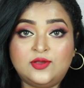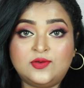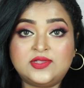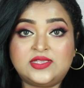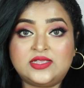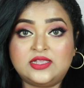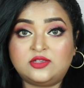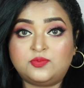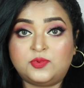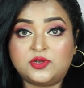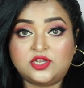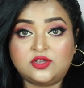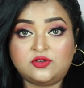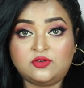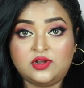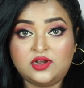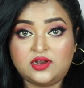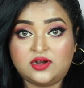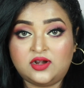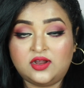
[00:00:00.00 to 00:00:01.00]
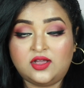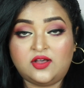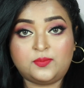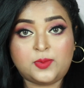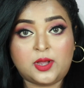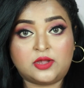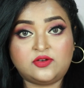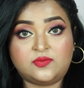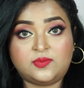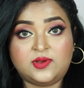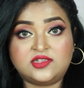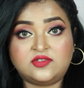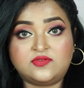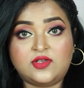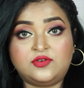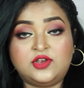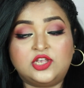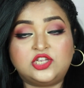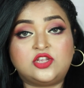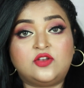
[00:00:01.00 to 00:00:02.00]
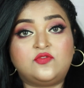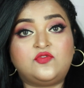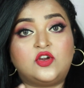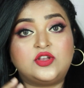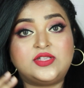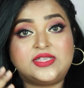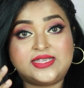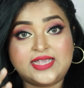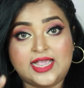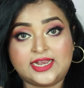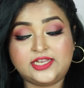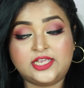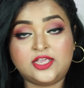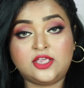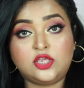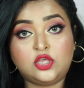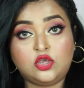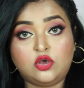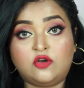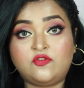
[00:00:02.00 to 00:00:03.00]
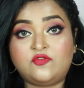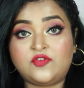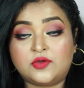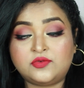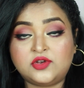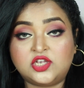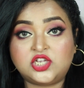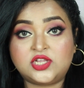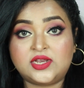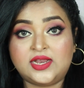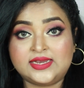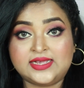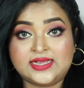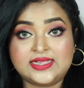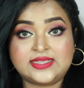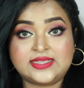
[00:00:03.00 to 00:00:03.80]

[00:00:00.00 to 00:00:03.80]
use this particular powder plus foundation for setting your foundation and